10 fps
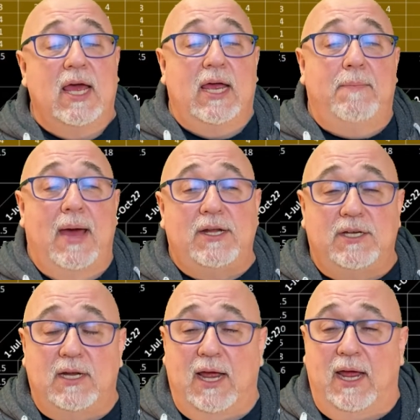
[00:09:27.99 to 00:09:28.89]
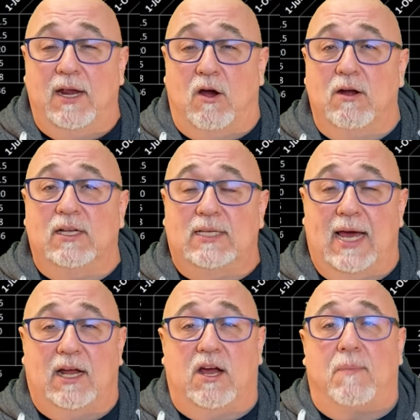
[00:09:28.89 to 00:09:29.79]
imagine an artist
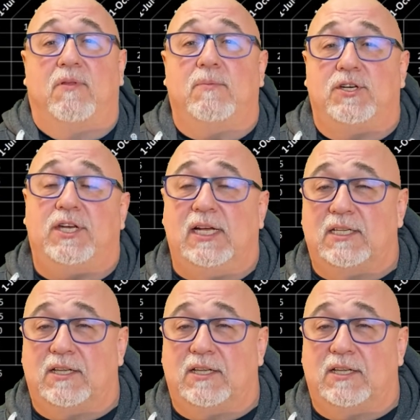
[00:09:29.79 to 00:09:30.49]
had a couple of machines